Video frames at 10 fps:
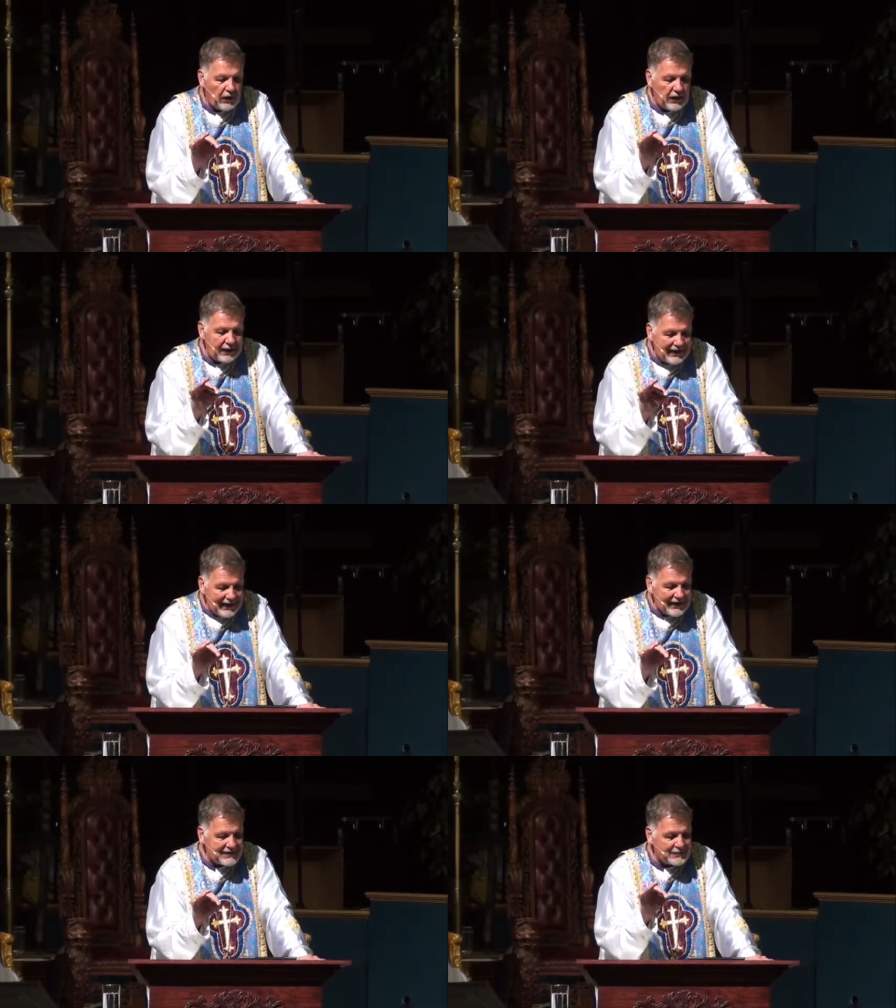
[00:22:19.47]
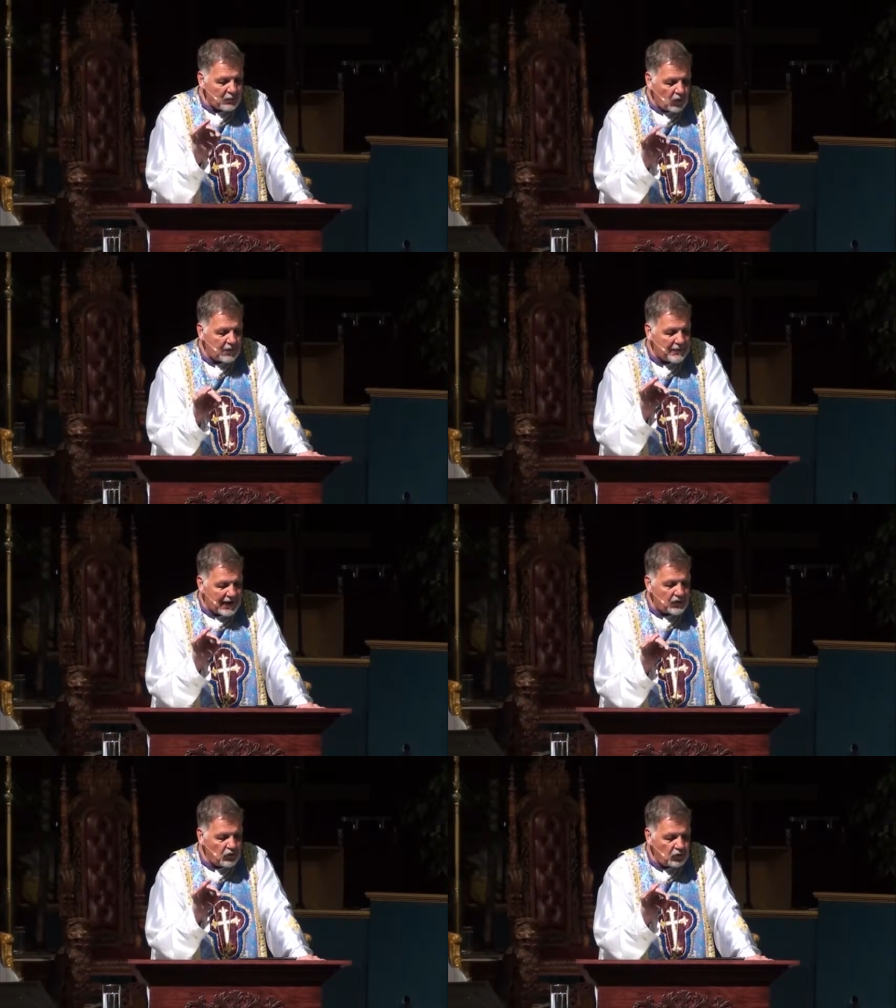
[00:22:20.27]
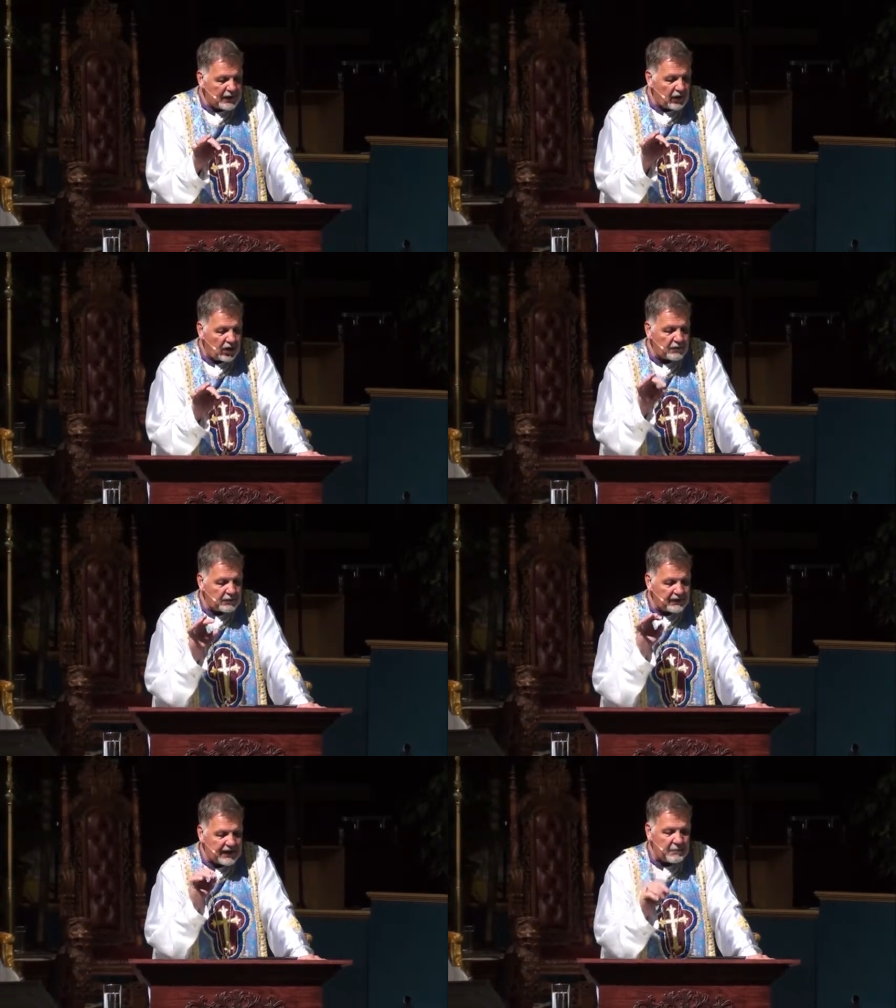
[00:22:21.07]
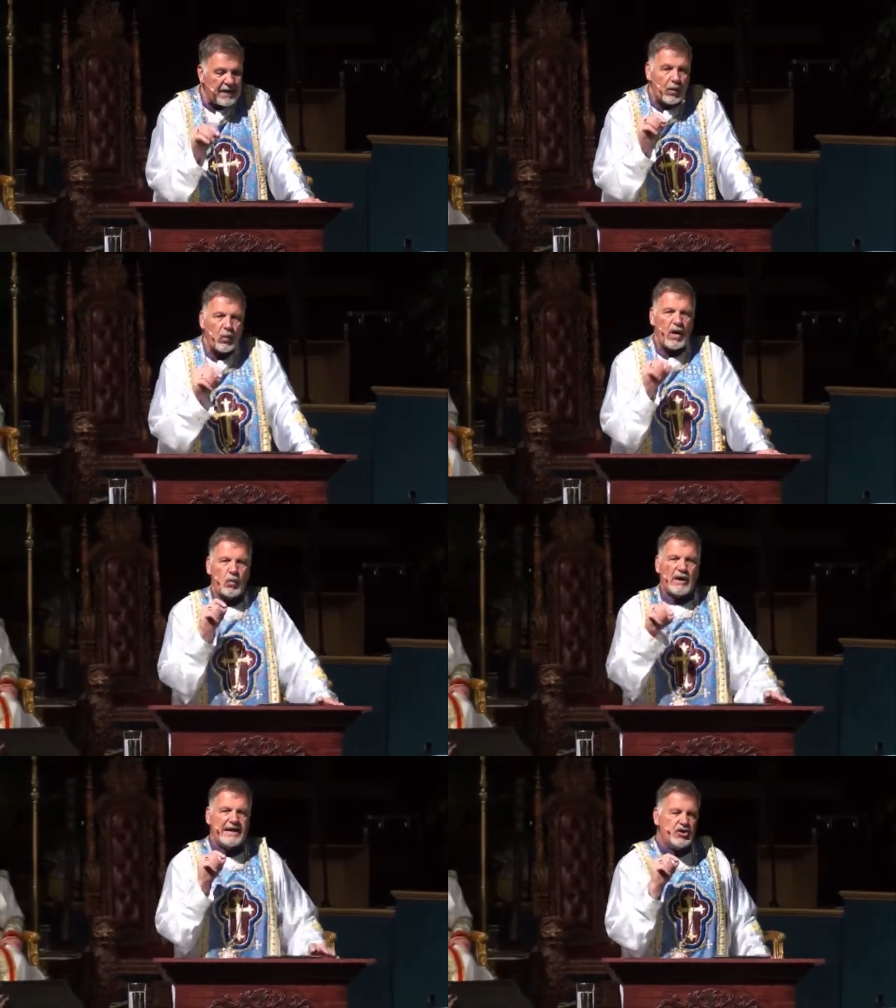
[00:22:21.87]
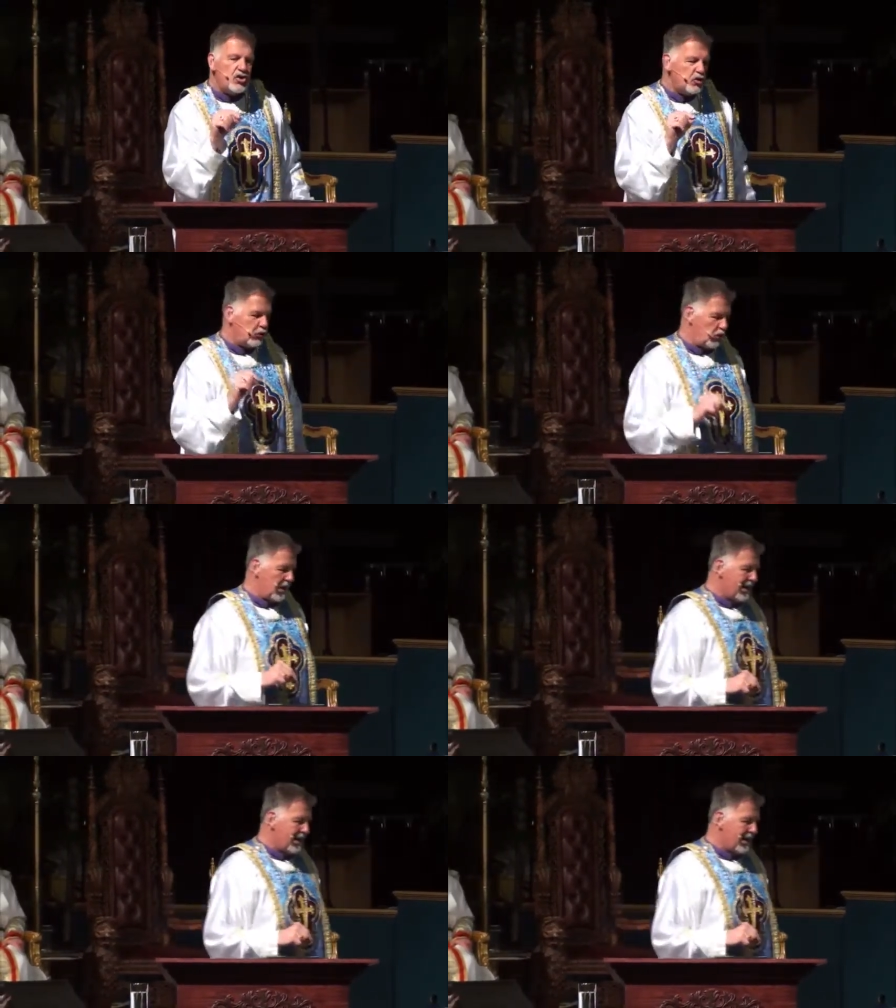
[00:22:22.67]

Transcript: it is more about who we are than about what we do.